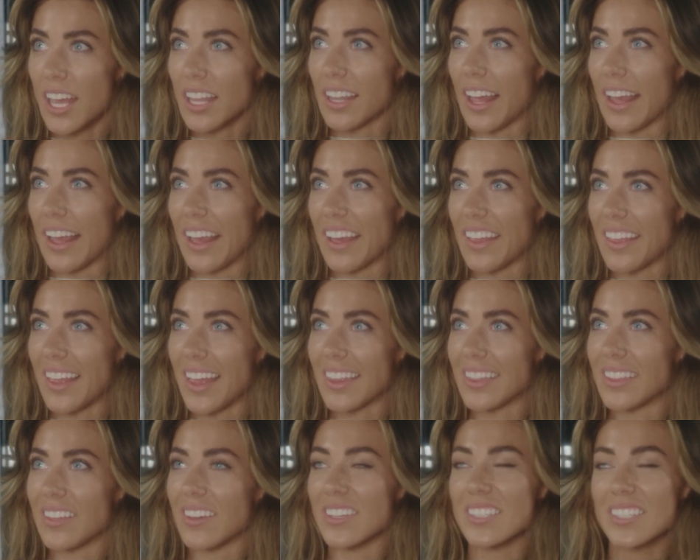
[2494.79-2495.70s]
like
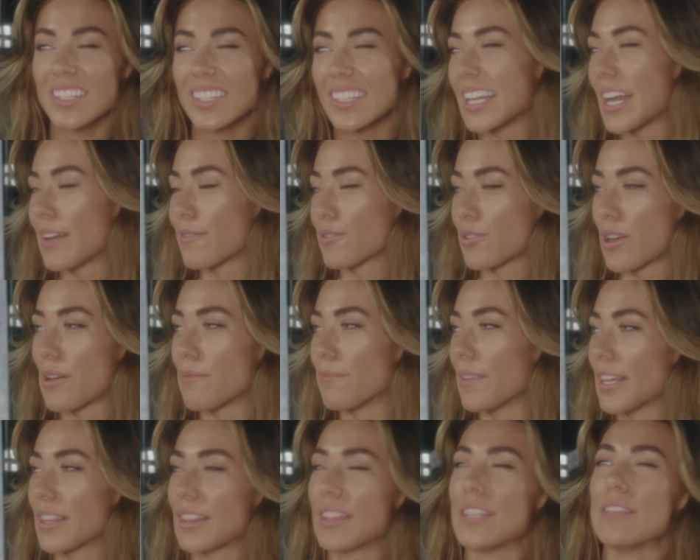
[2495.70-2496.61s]
those are the times where I'm
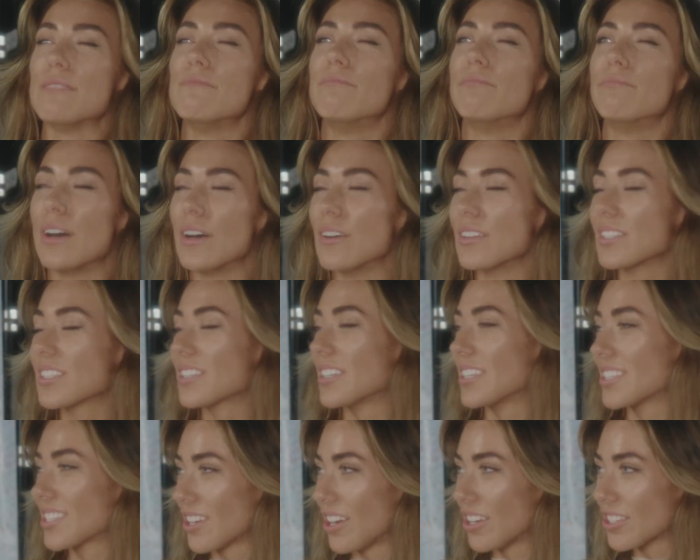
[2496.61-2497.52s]
like the most
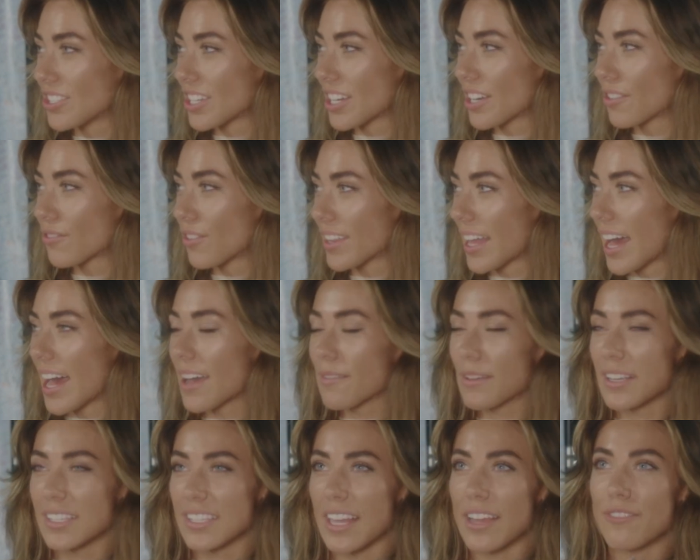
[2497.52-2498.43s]
nostalgic for that,
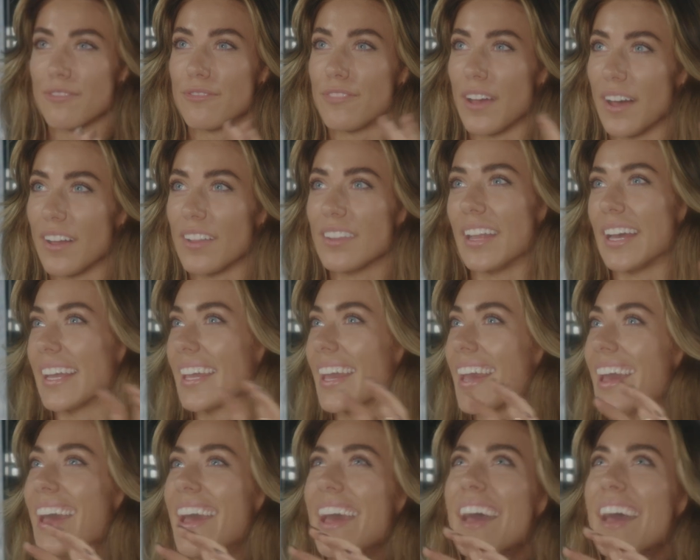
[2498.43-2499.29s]
because I felt like